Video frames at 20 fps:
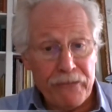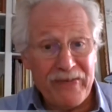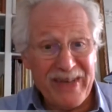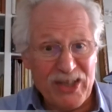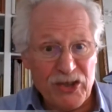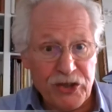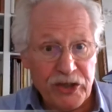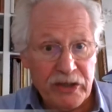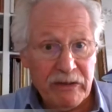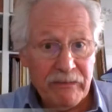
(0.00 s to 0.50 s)

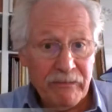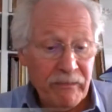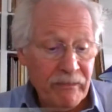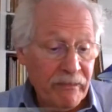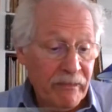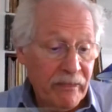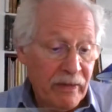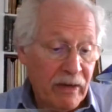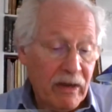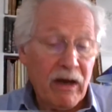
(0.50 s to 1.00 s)
vision,
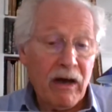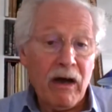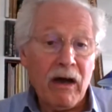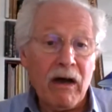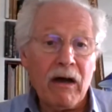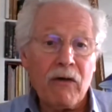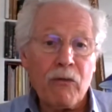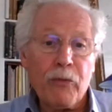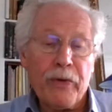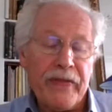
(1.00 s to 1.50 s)

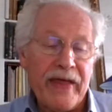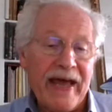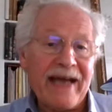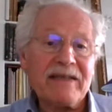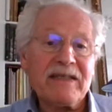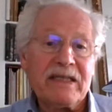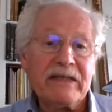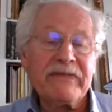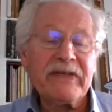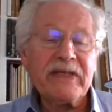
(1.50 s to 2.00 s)
with
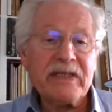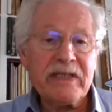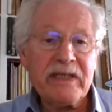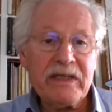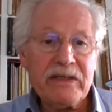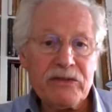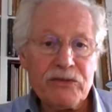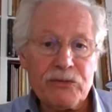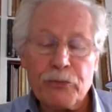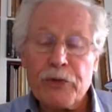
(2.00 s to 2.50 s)

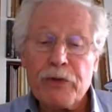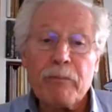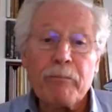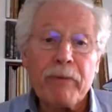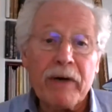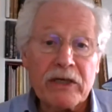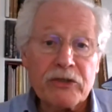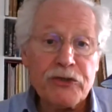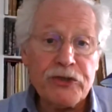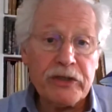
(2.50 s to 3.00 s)
activities, with
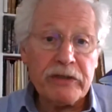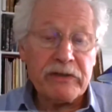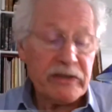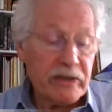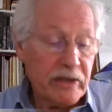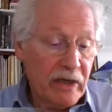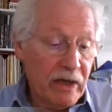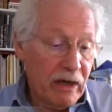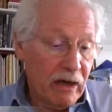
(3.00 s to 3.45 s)
budget,